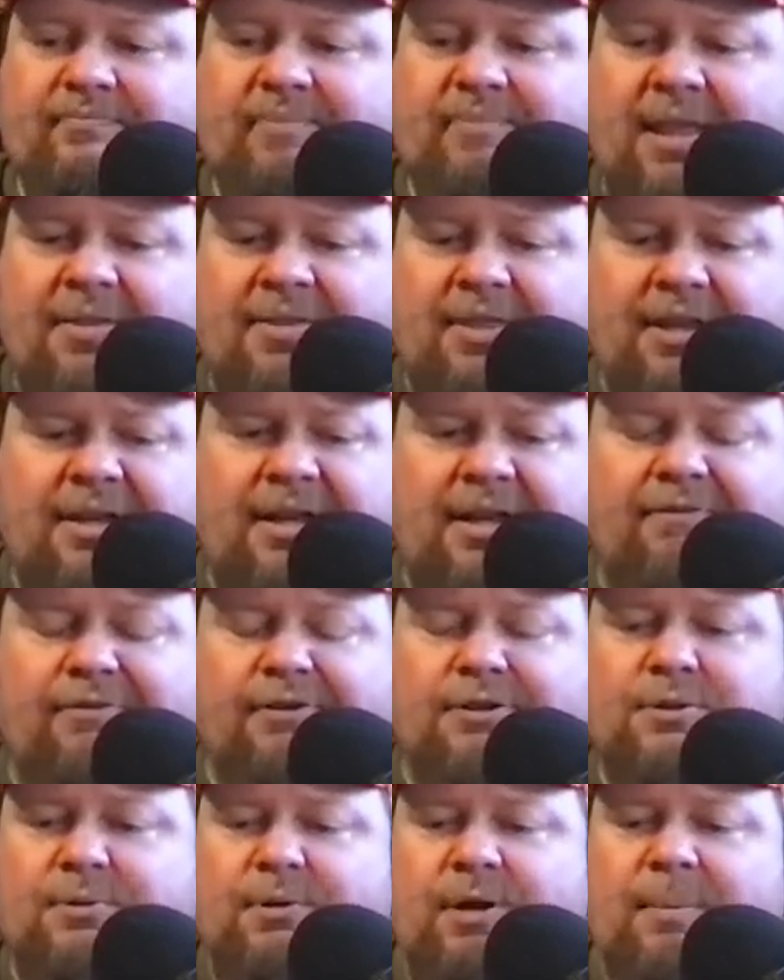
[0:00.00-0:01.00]
The
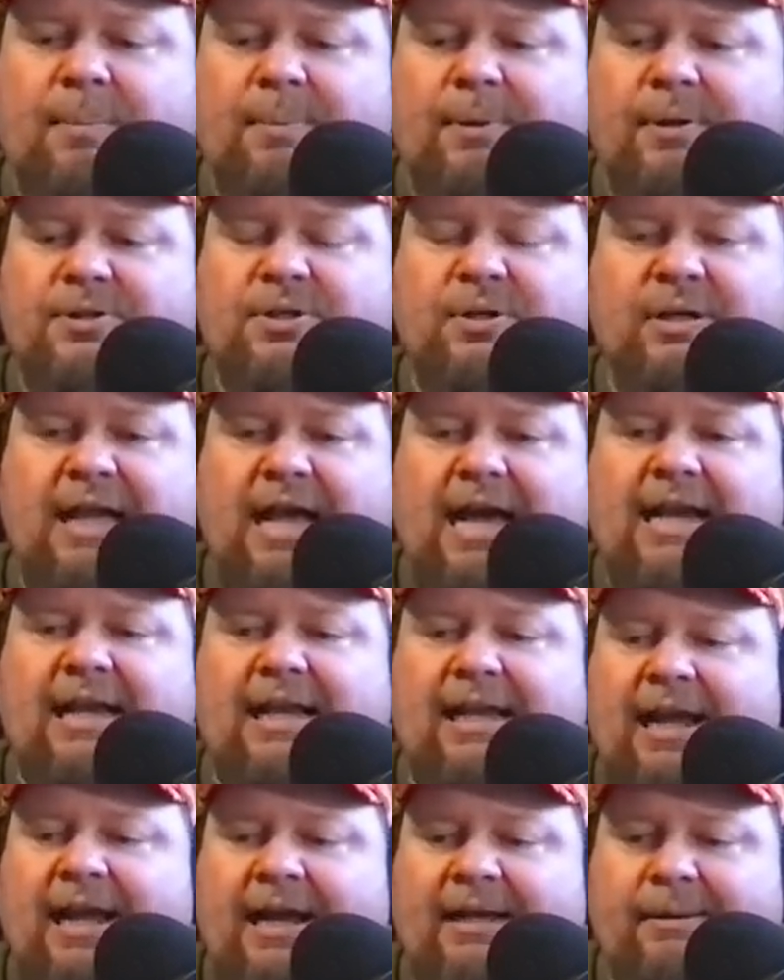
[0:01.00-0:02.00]
never Trumpers are kind
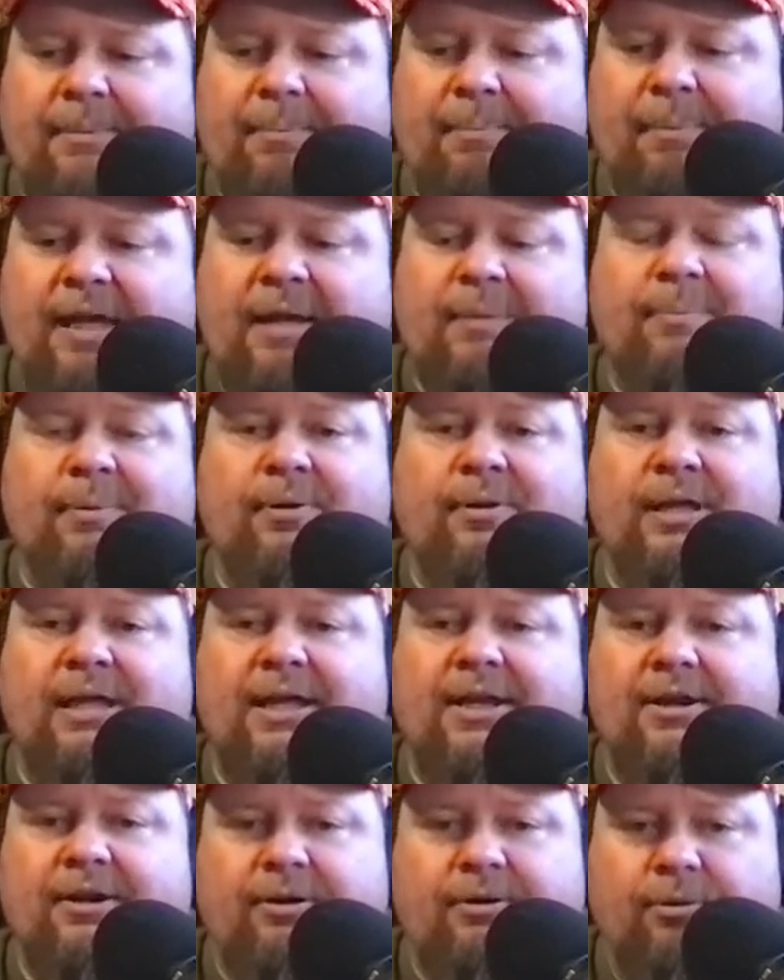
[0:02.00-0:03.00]
of like the people
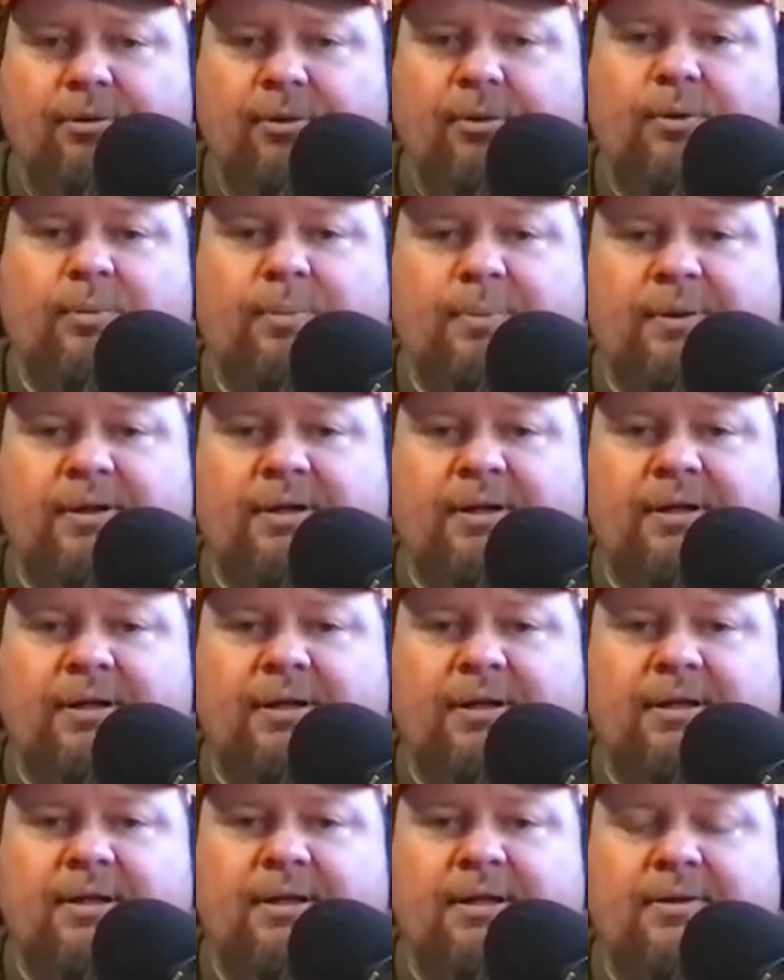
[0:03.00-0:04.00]
in a group
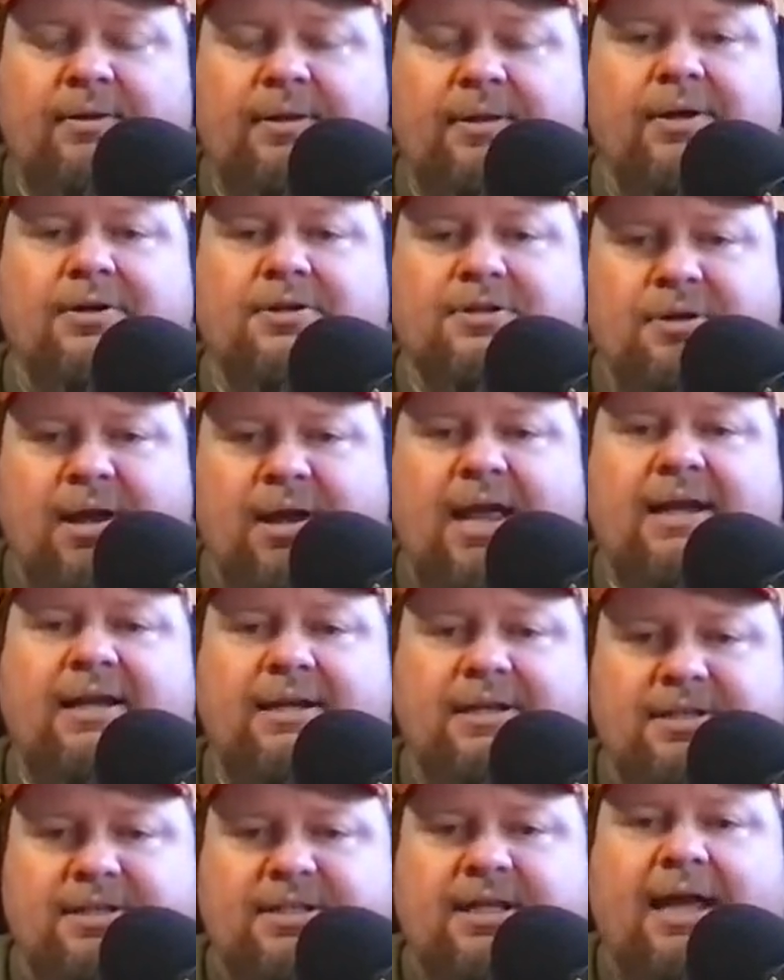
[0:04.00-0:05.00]
that are trying
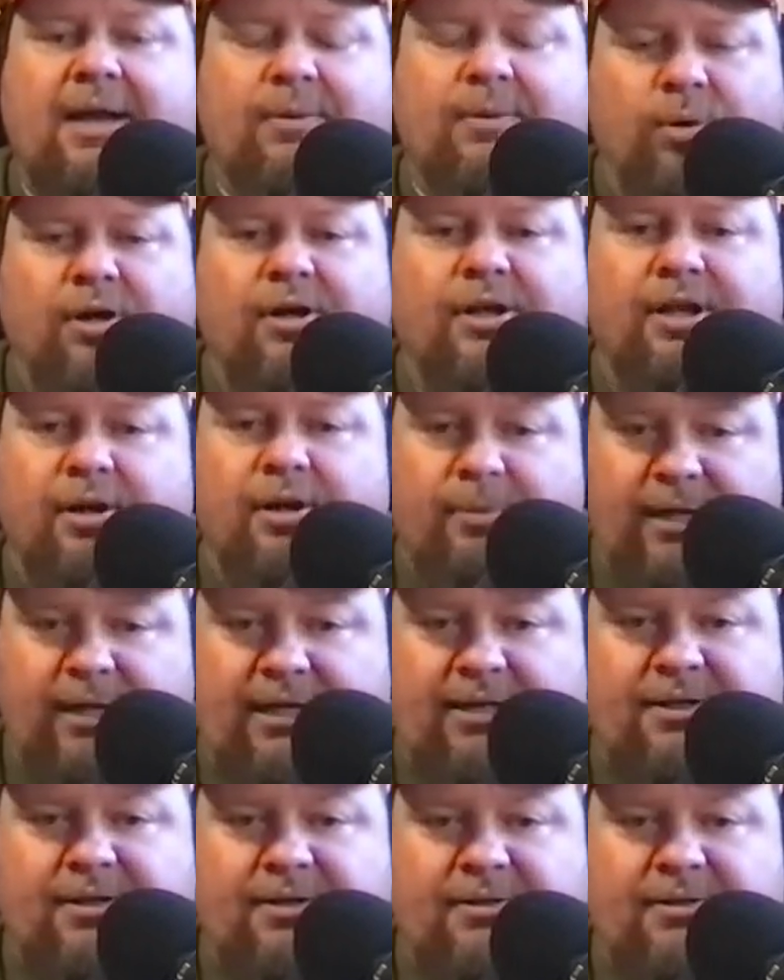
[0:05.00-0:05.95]
to decide where to go eat.